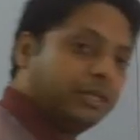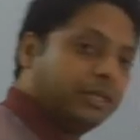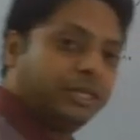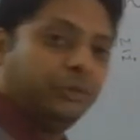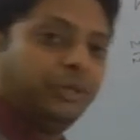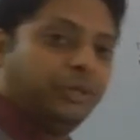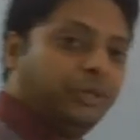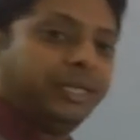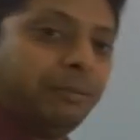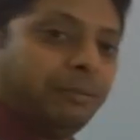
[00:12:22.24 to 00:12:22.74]

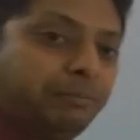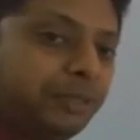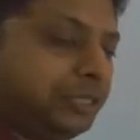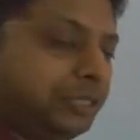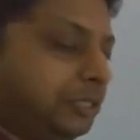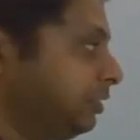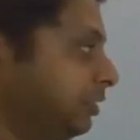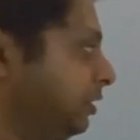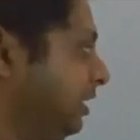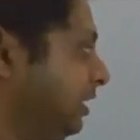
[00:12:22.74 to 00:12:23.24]
Curie
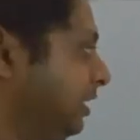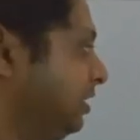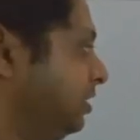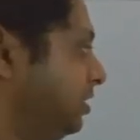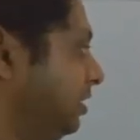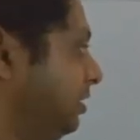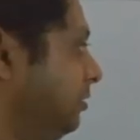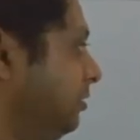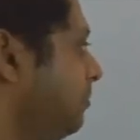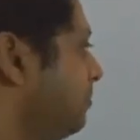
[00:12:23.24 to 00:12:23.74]
temperature
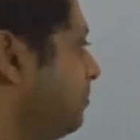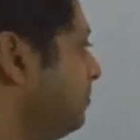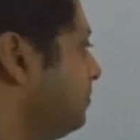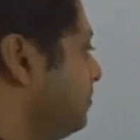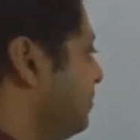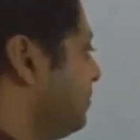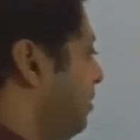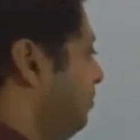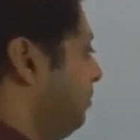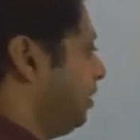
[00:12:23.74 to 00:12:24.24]
Tc,
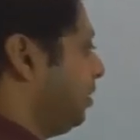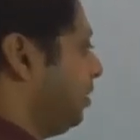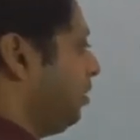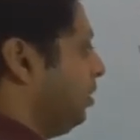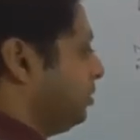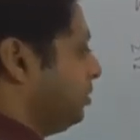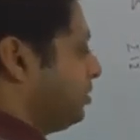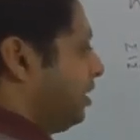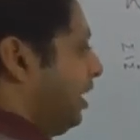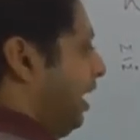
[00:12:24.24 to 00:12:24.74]

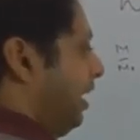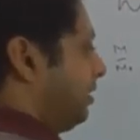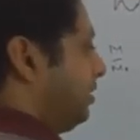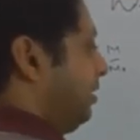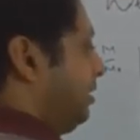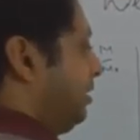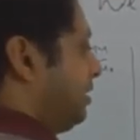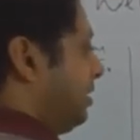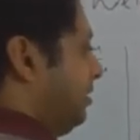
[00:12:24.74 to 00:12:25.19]
because at this